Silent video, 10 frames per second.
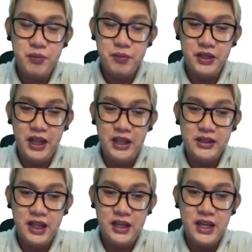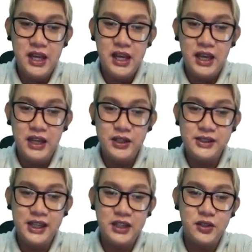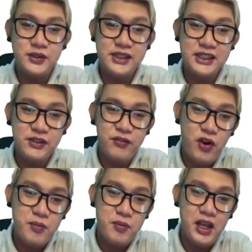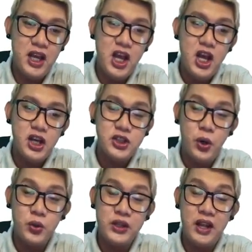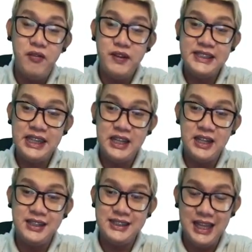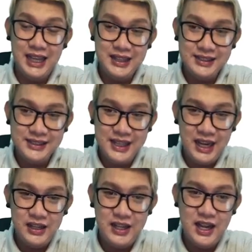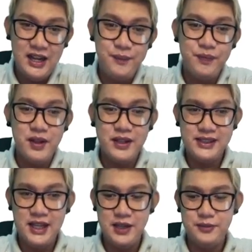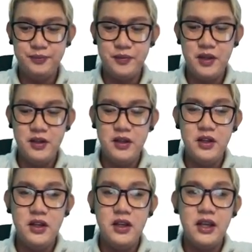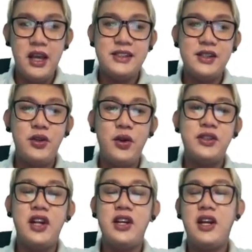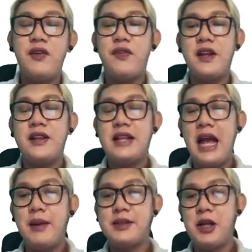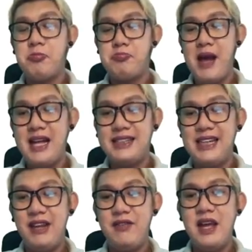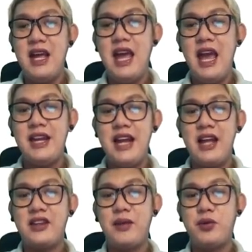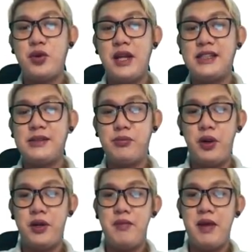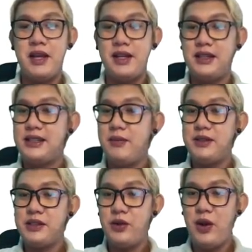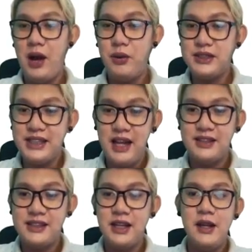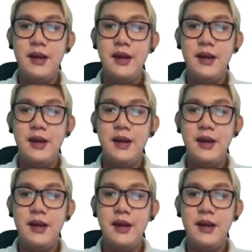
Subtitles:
mediated endocytosis, forming coated vesicles inside the cell. Okay, so those are the different types of passive and active transport mechanisms, how cells